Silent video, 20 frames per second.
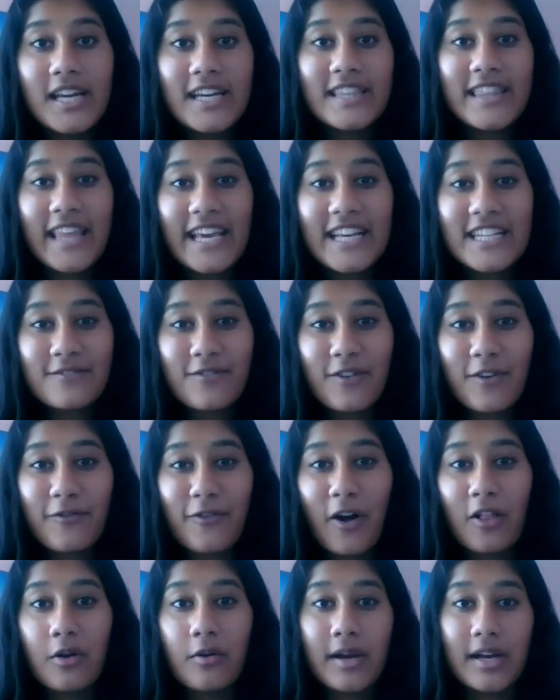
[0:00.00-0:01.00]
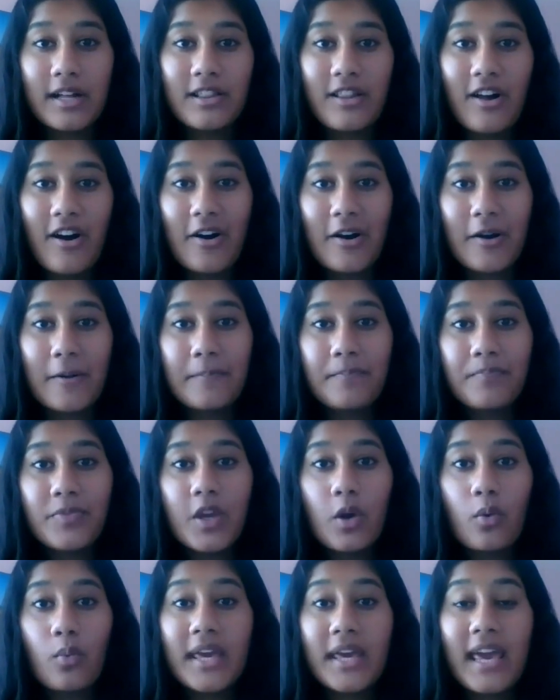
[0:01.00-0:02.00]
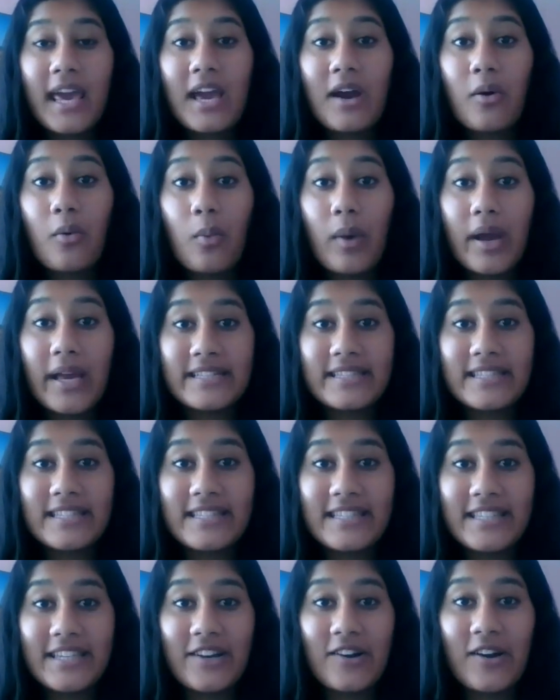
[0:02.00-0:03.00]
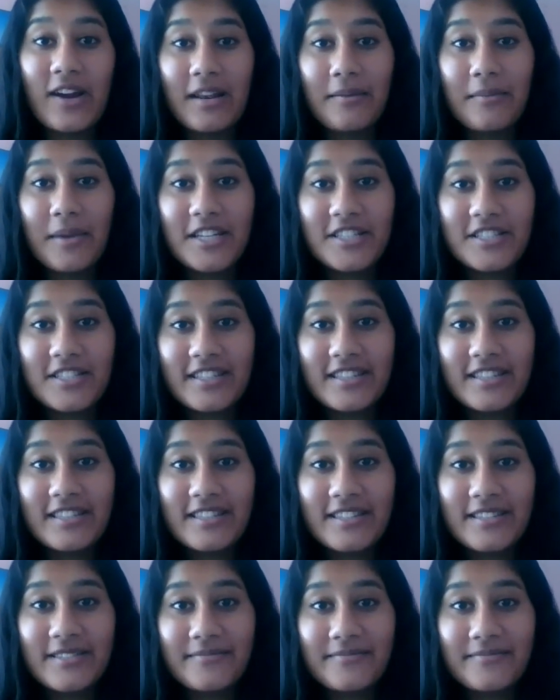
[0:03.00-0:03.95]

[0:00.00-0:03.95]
Thanks for following along. We can't wait to see your animations.